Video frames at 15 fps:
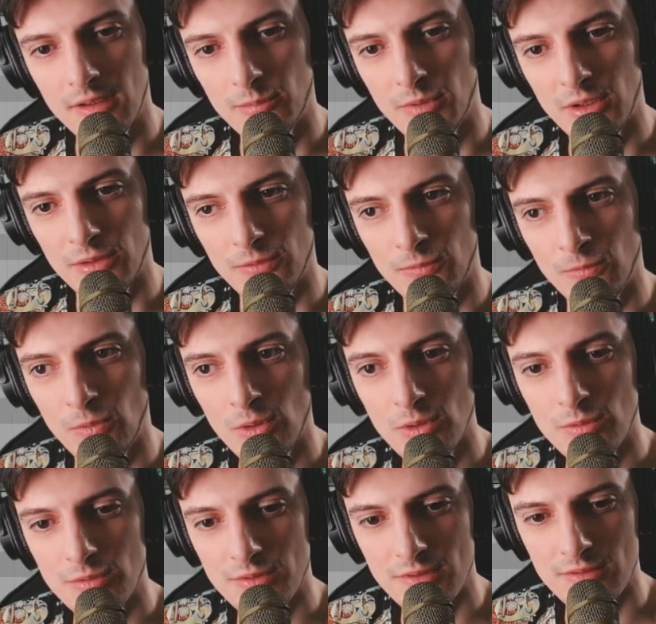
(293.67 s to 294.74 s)
about
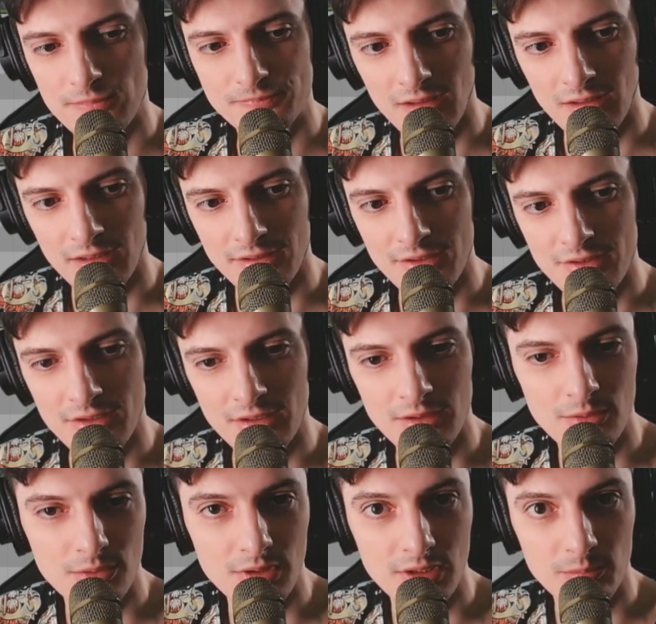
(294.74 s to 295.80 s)
vocals, I decided
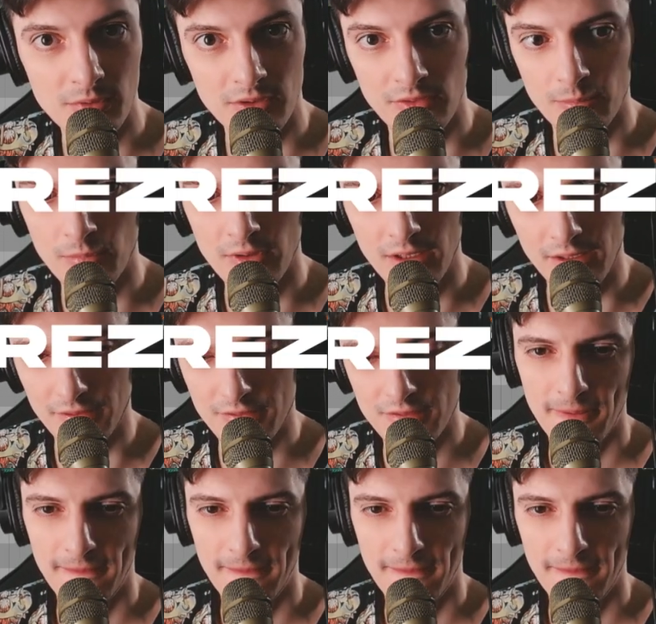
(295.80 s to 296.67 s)
to keep his breath.